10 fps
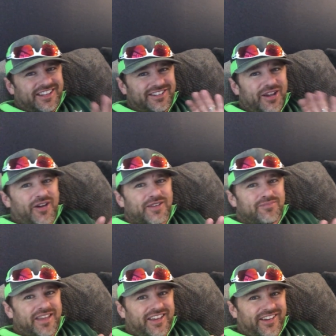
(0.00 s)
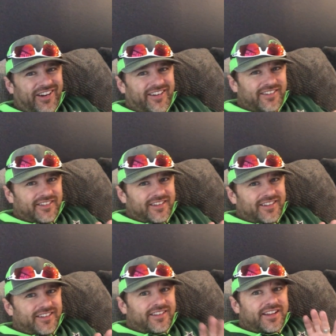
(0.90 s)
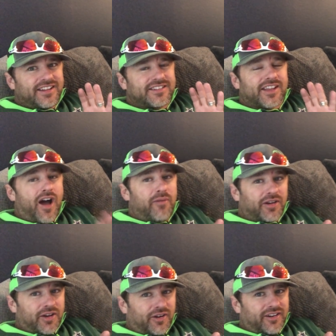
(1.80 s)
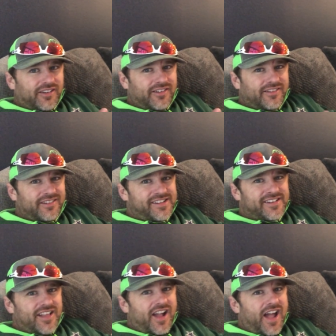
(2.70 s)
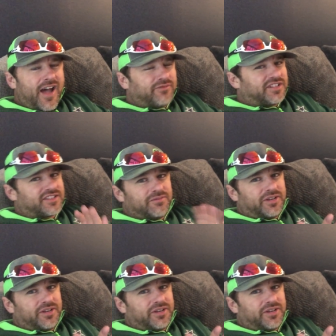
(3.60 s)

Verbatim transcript: that y'all could be here. It is comical. I'm just the